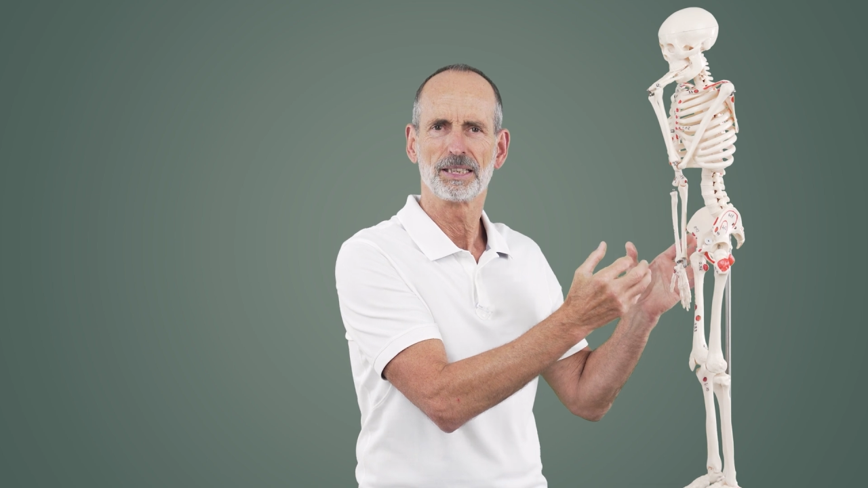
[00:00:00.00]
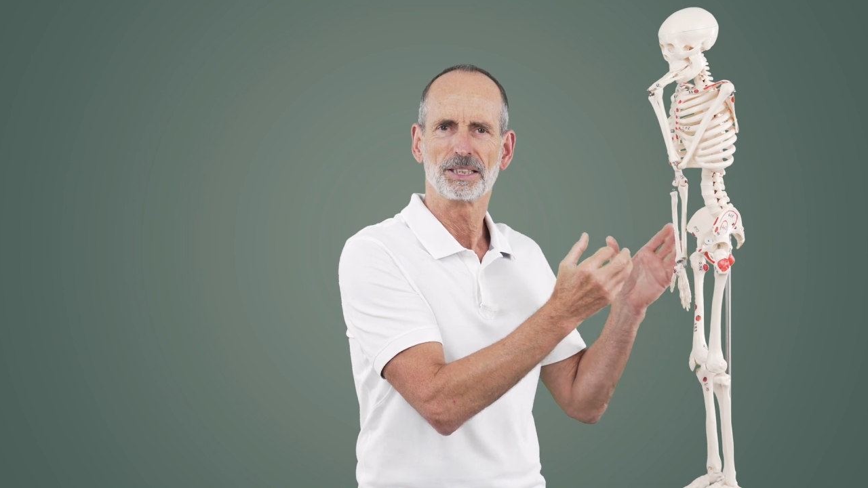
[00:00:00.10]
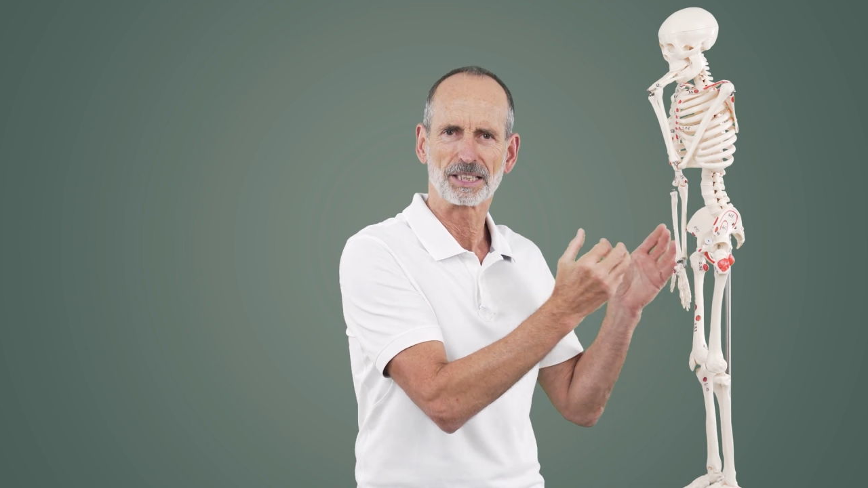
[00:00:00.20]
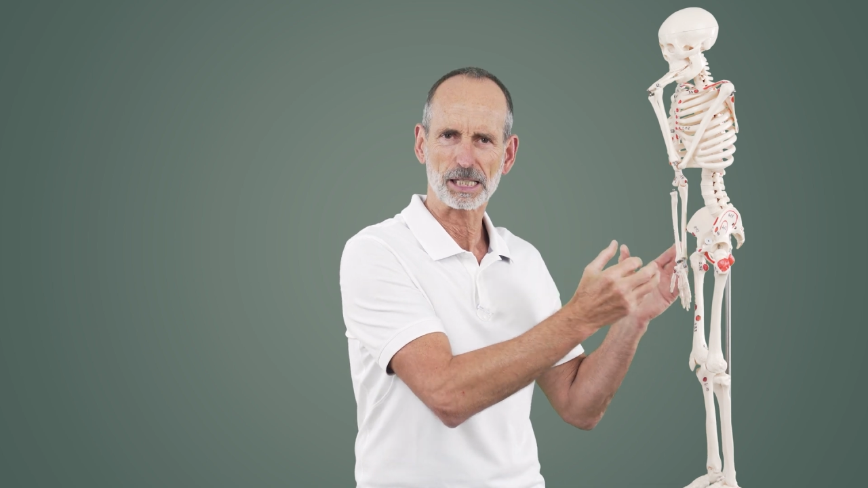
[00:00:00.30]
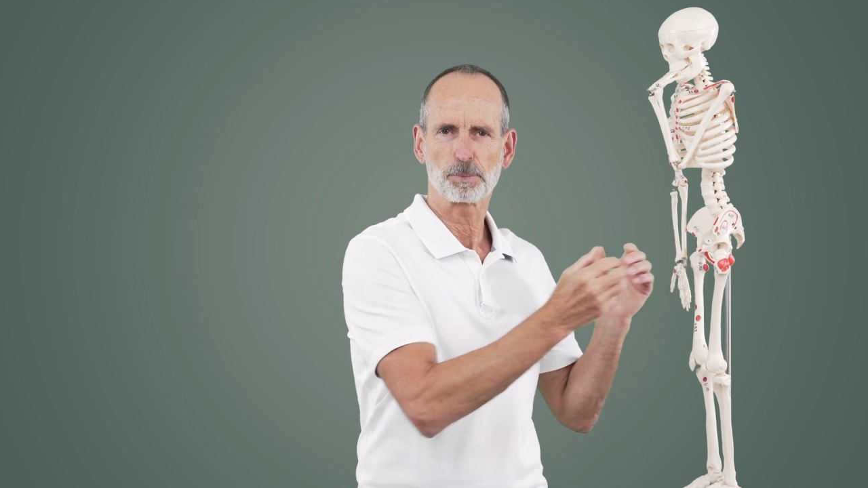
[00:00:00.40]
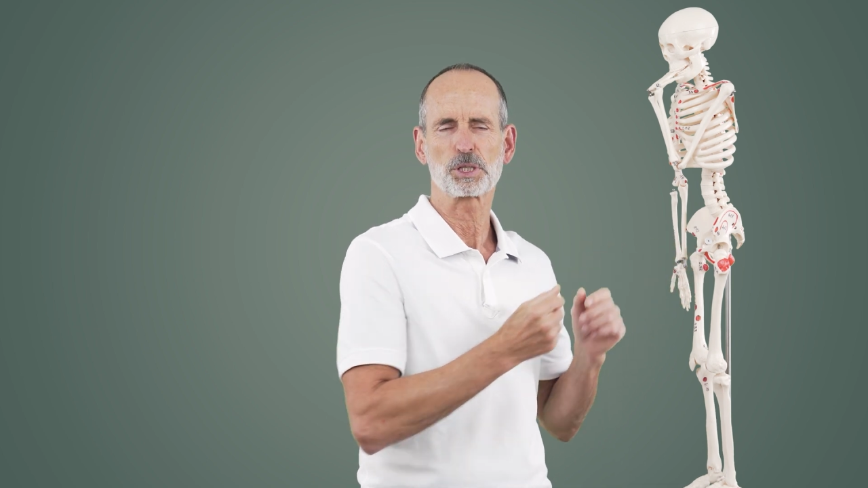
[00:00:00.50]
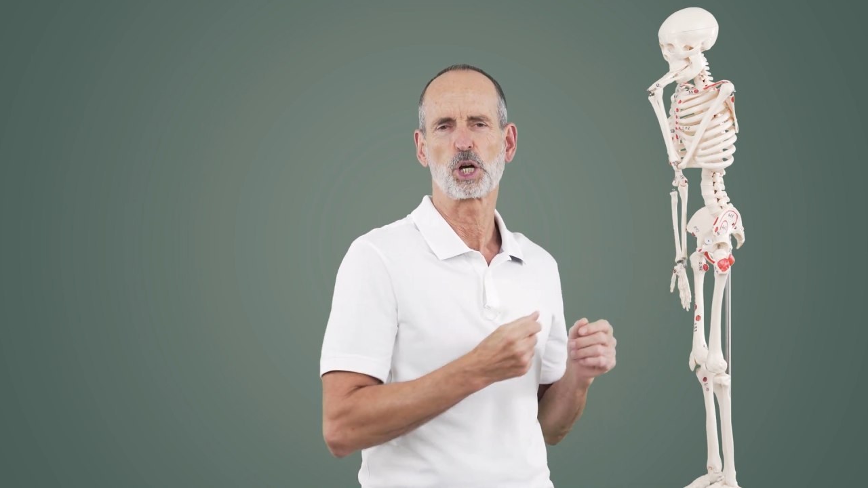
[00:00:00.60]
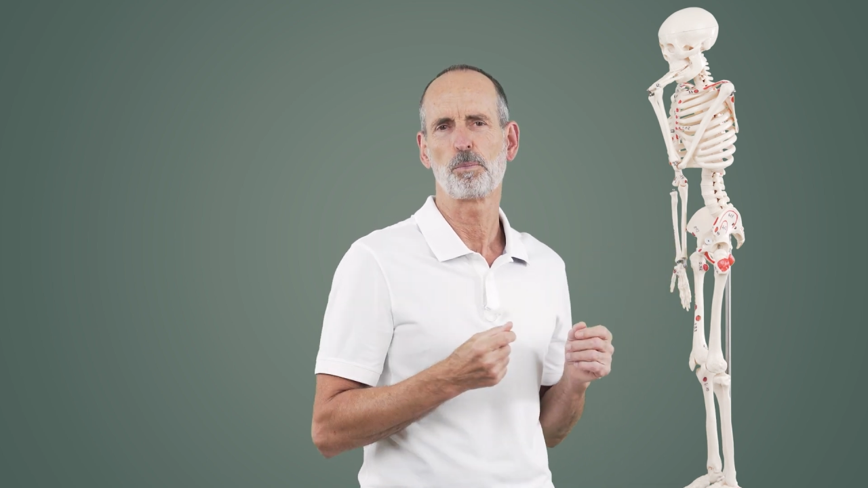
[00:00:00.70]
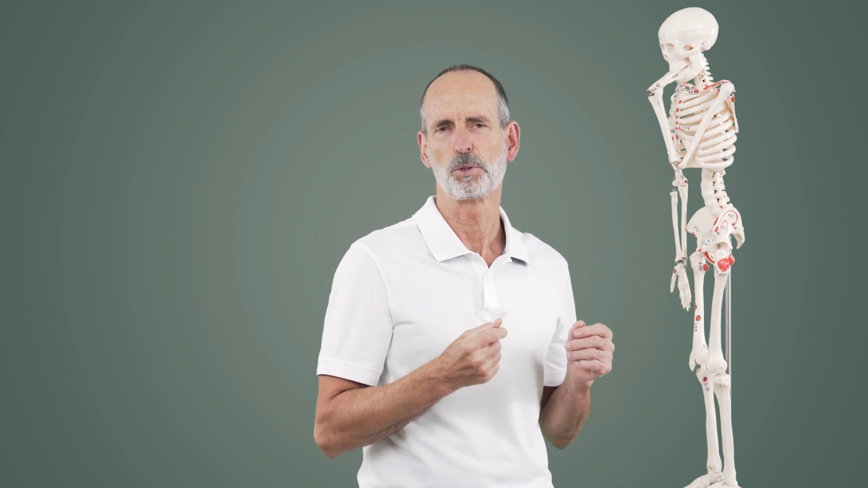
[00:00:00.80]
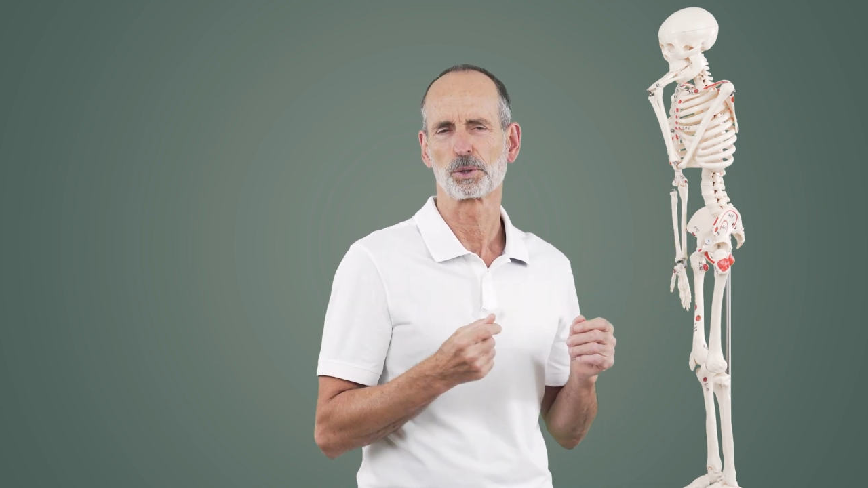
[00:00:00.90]

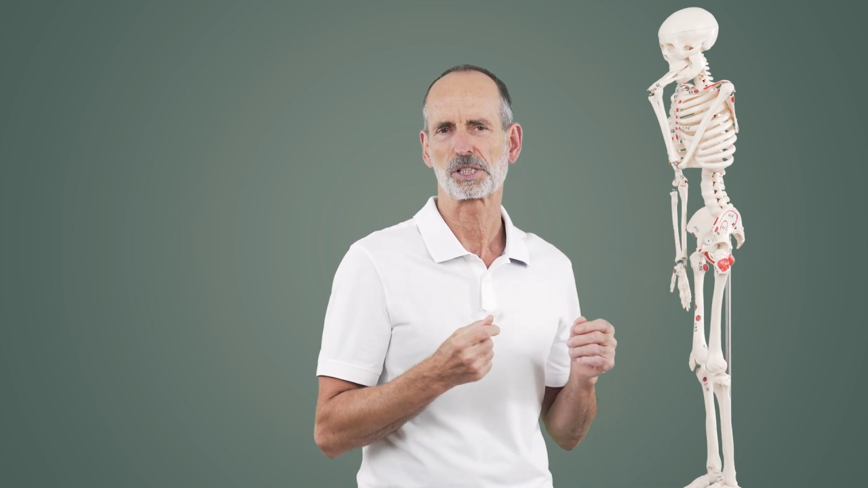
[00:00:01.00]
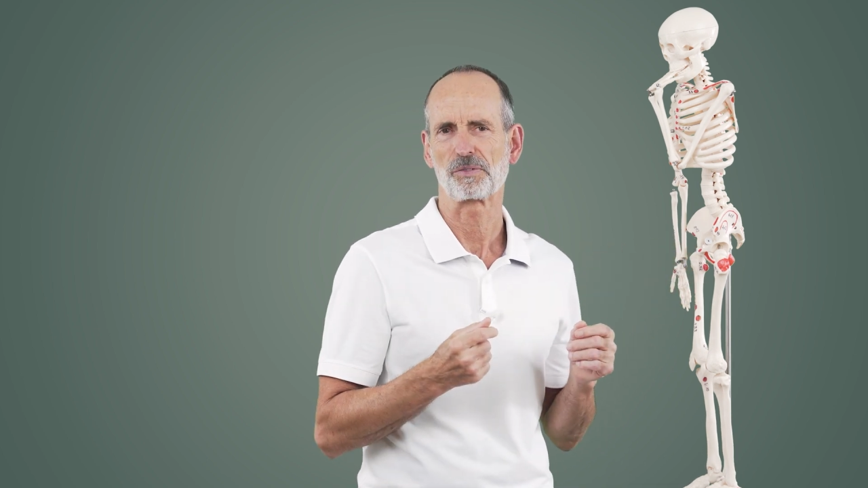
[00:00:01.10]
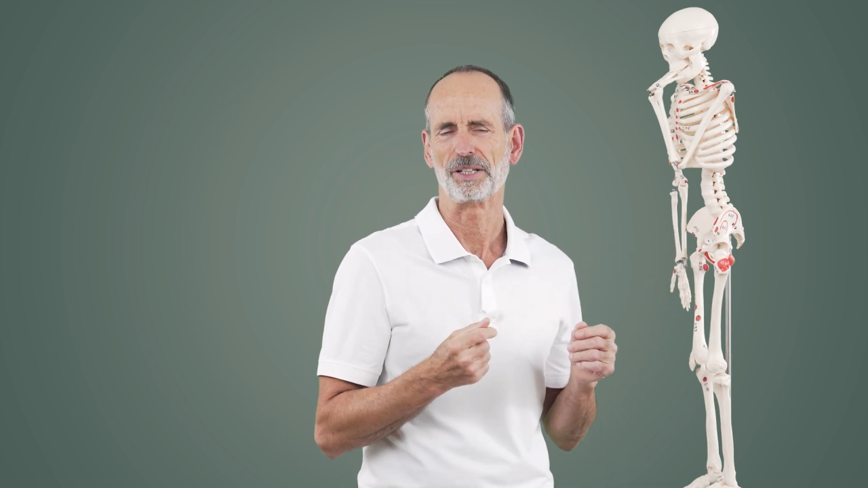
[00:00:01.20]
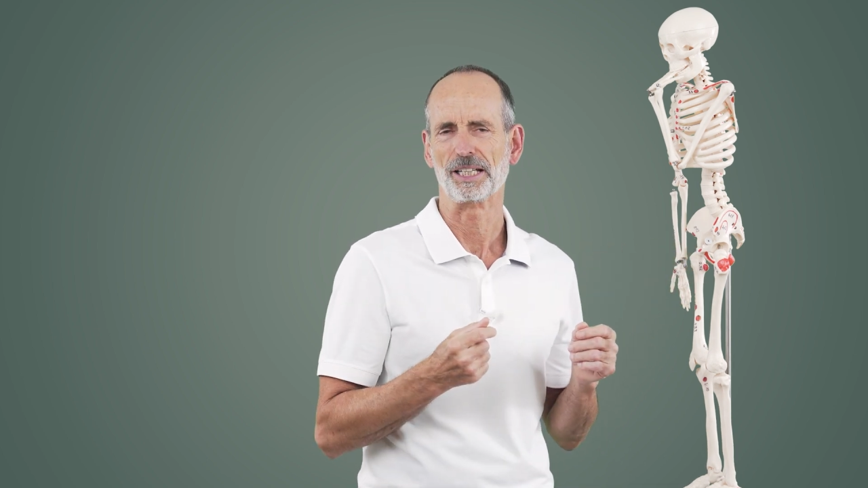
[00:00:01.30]
used.